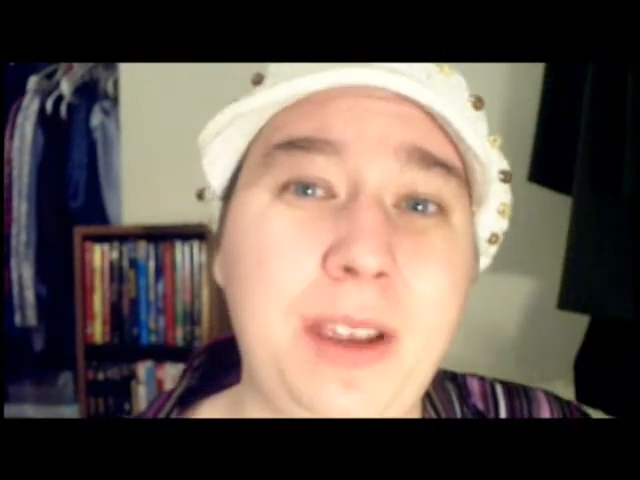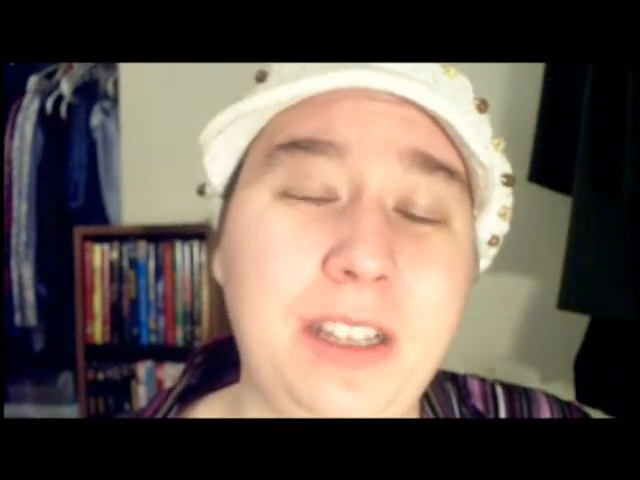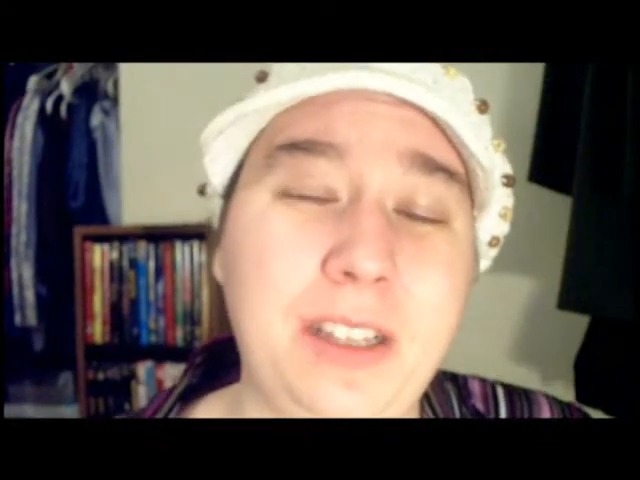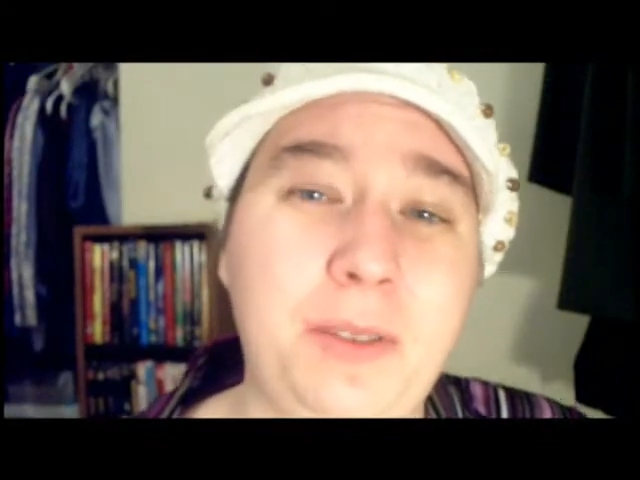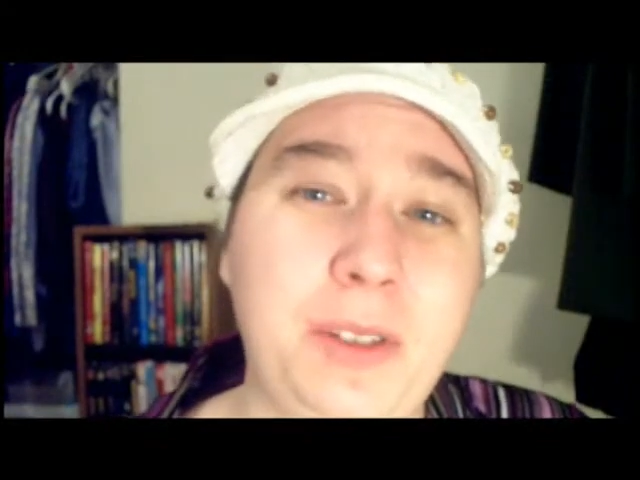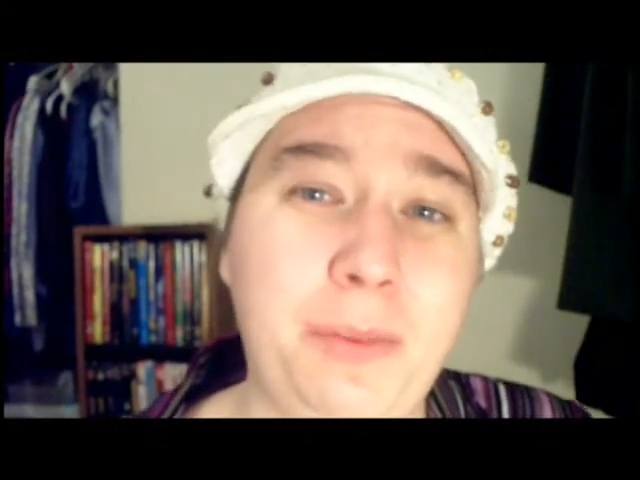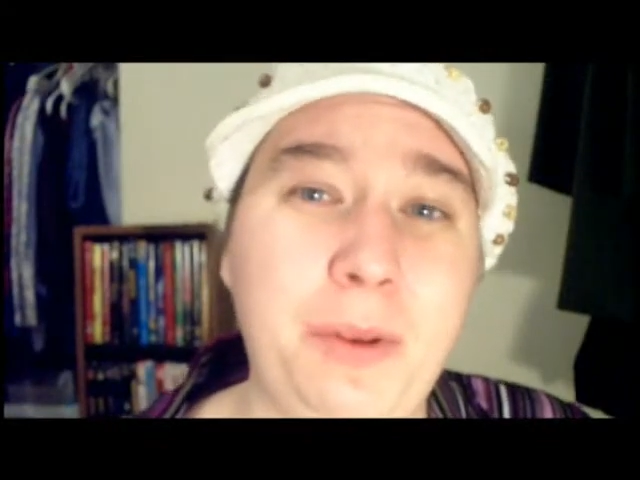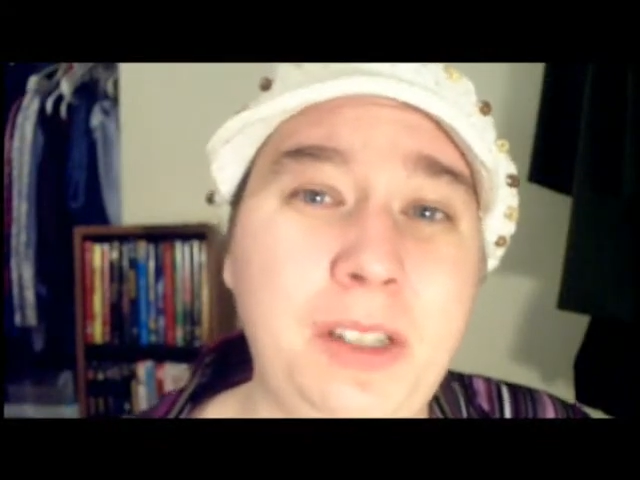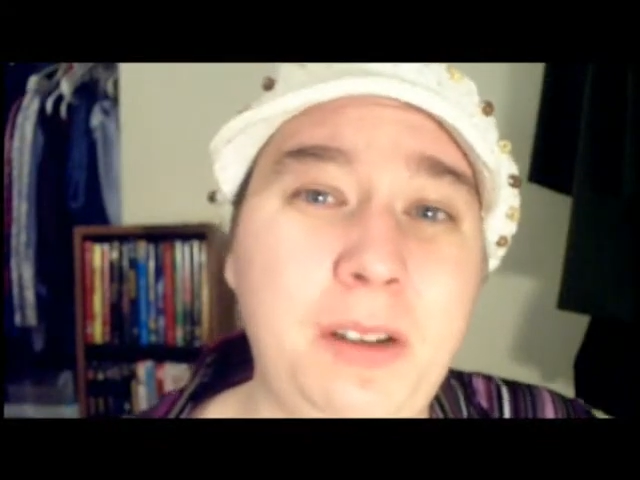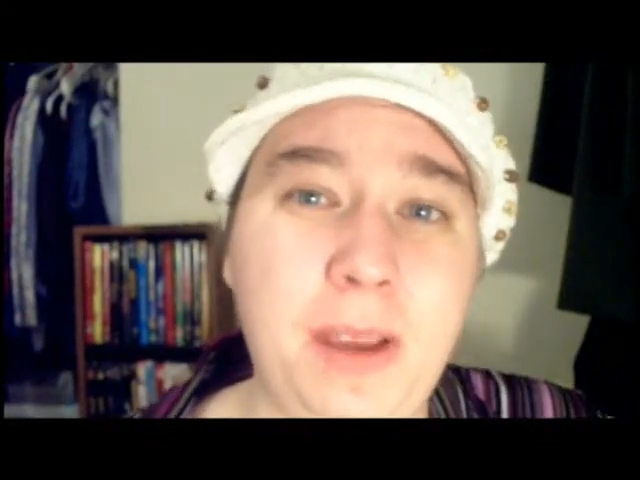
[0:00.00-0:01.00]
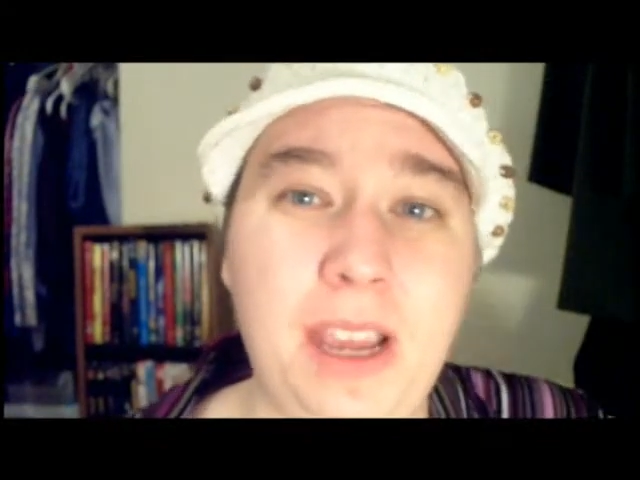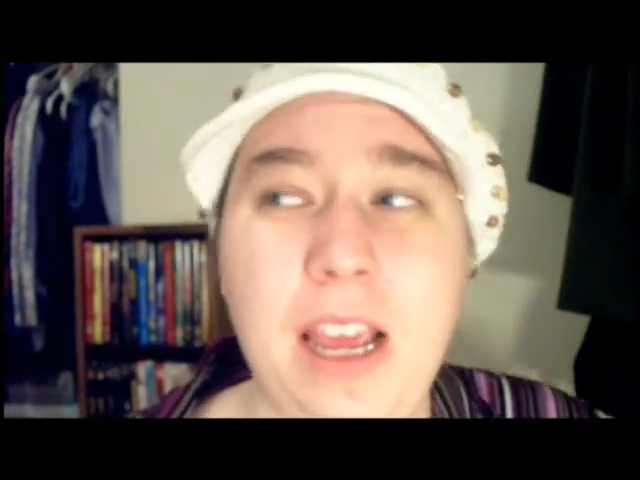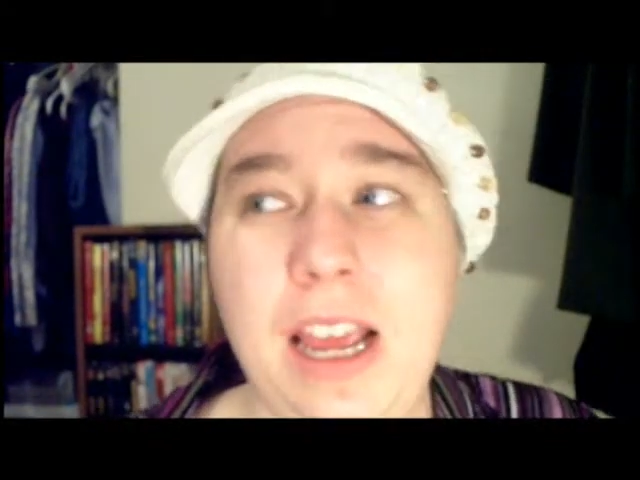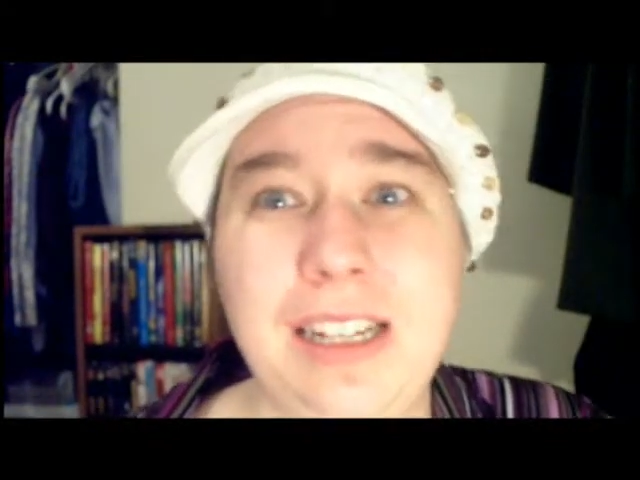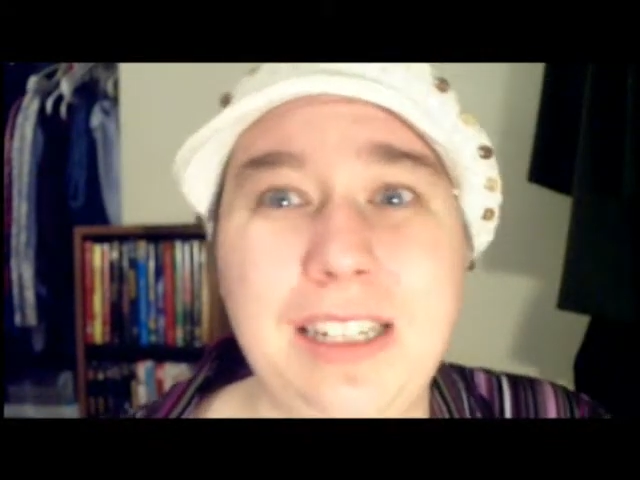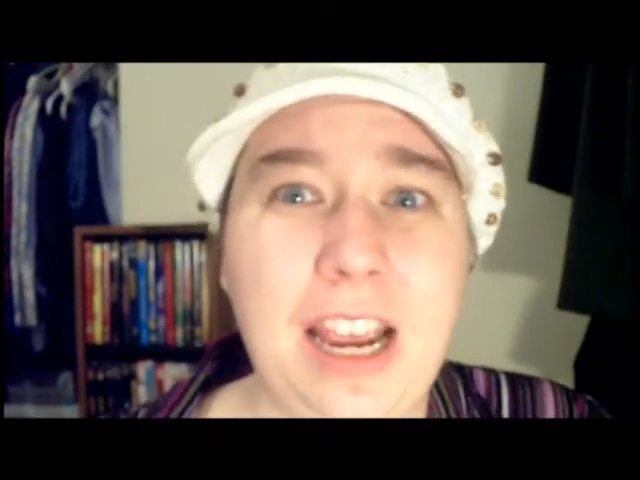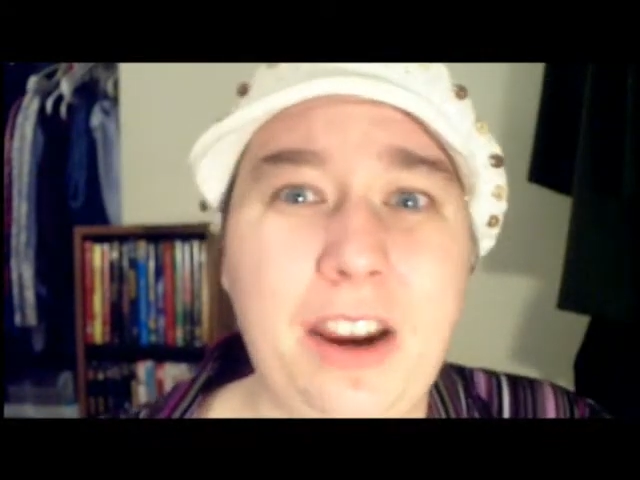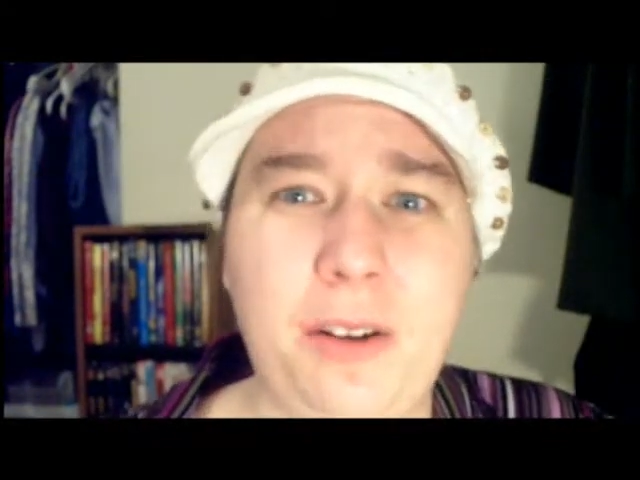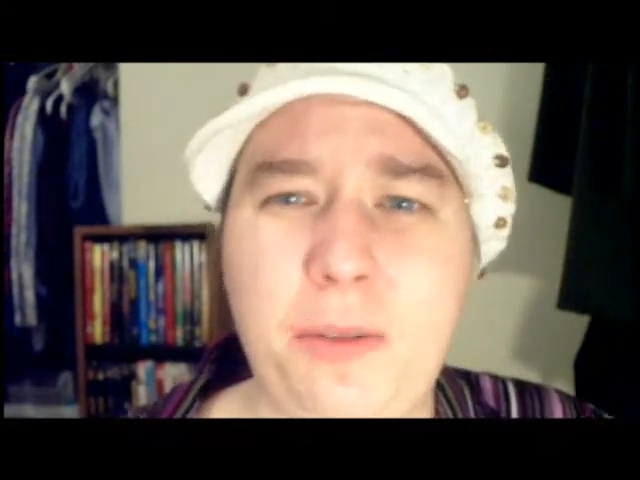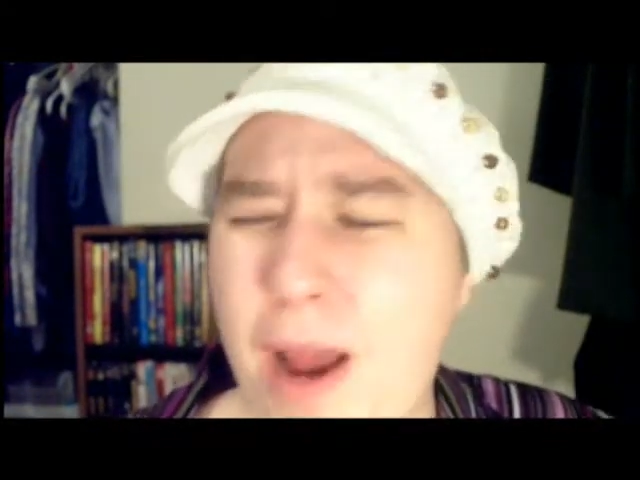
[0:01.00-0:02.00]
because it was supposed to be
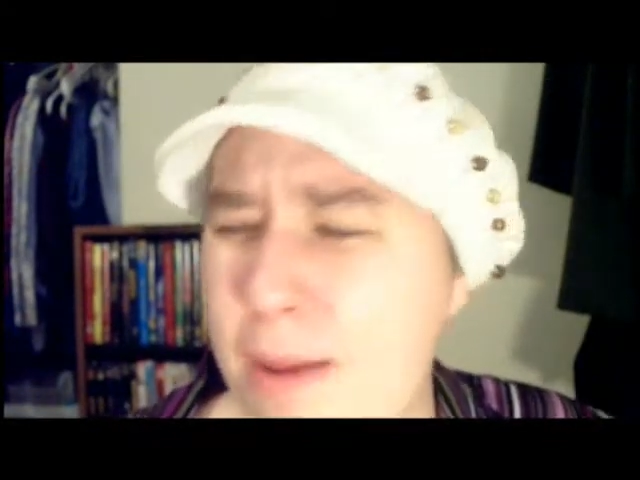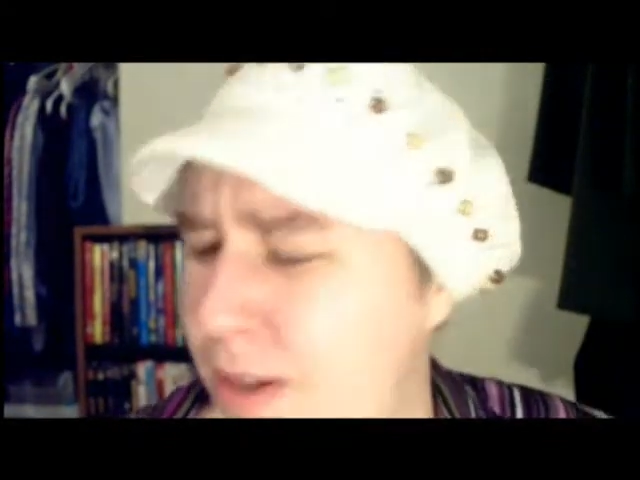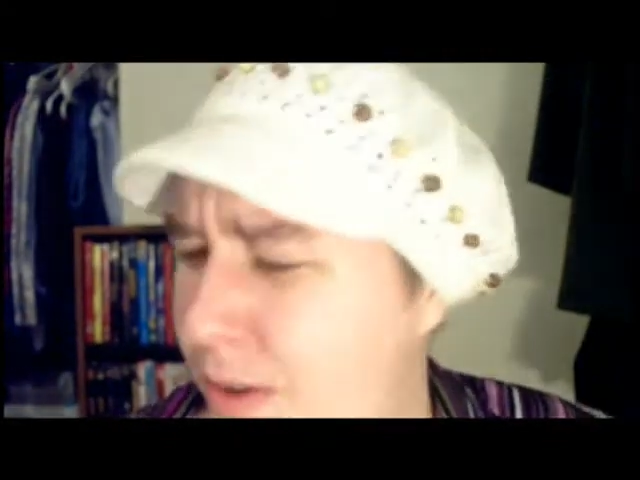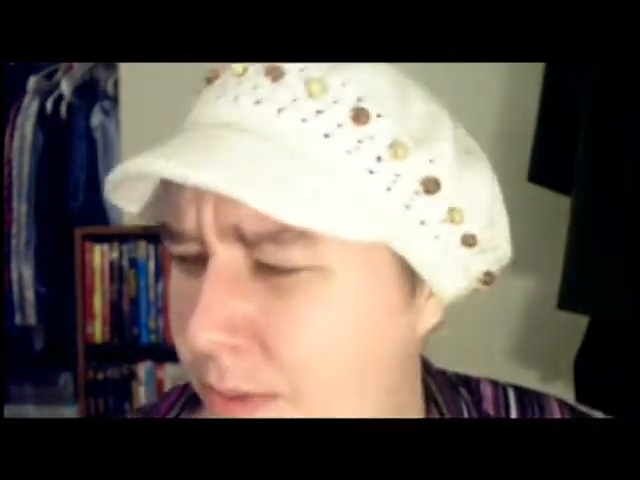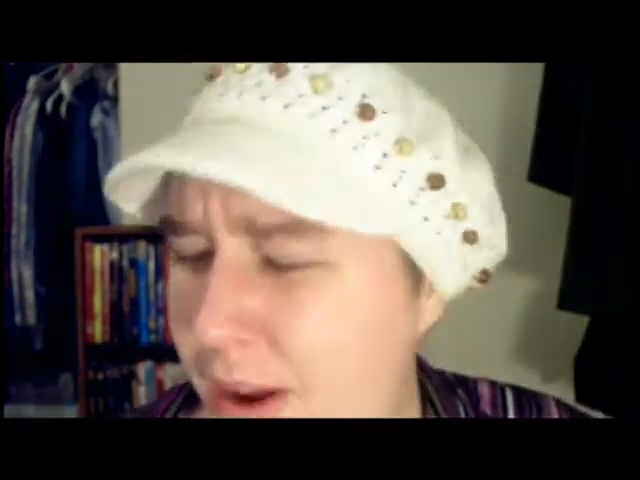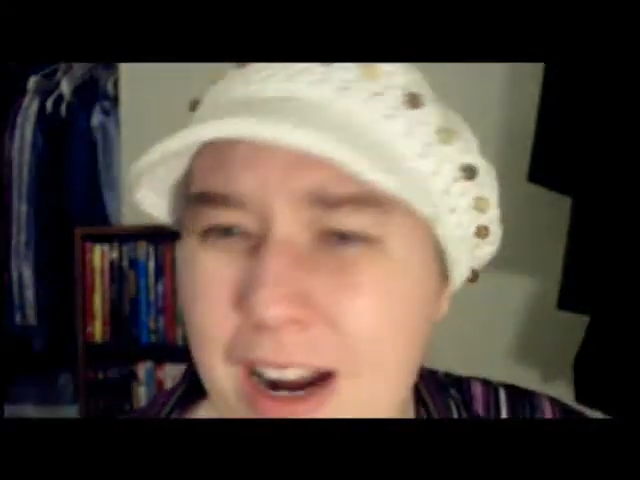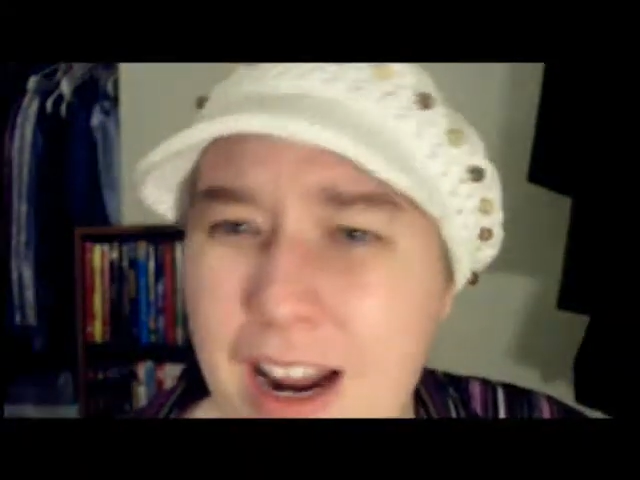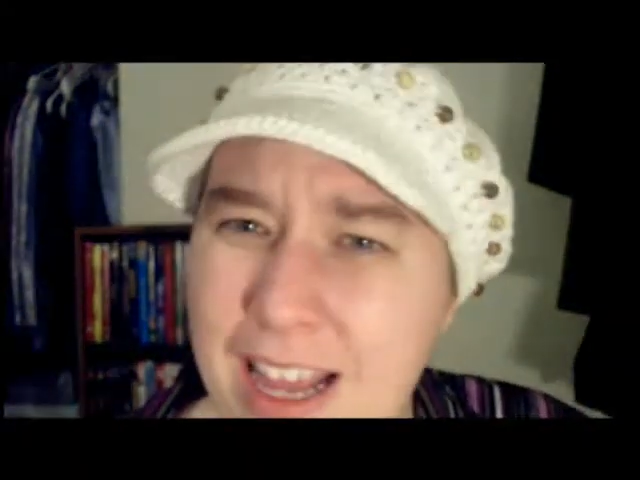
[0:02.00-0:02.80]
Tiger Rapids Run.